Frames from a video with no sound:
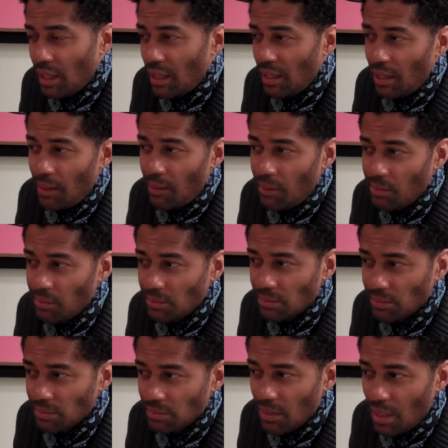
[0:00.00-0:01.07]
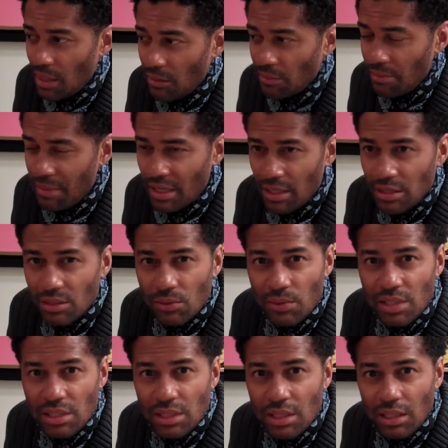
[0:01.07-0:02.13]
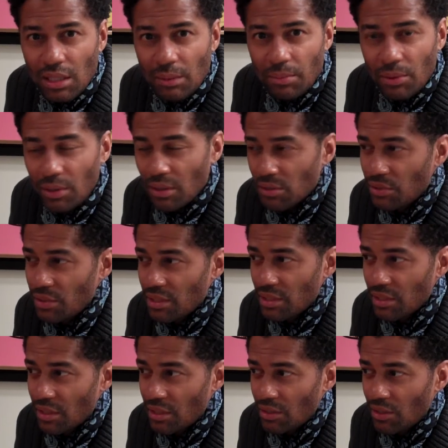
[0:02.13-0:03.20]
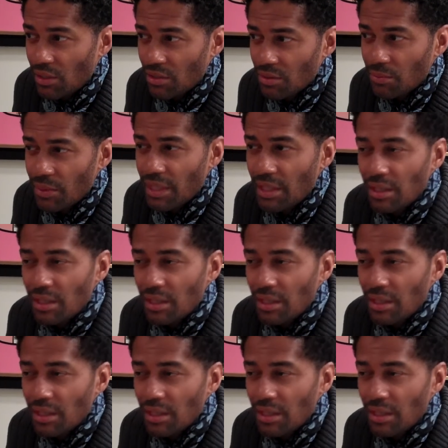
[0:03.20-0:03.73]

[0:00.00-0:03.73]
and we may squeeze in a couple countries in there along the way.